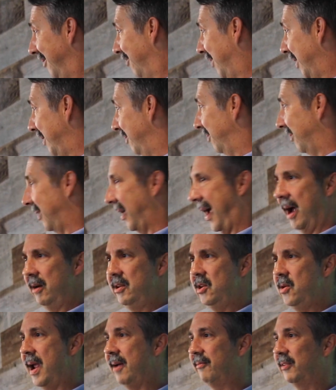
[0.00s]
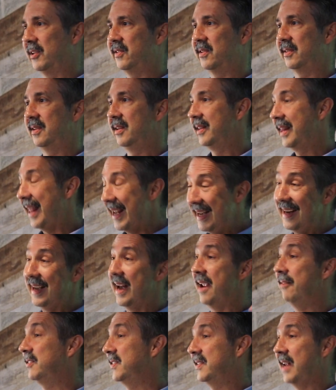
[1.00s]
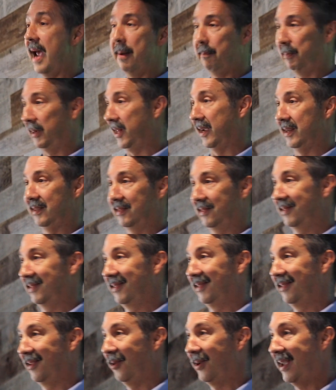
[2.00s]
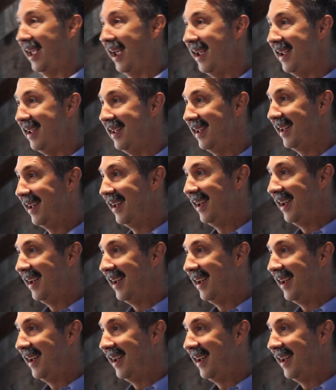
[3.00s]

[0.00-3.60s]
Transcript: What, how do you have a, they didn't have stoplights, okay?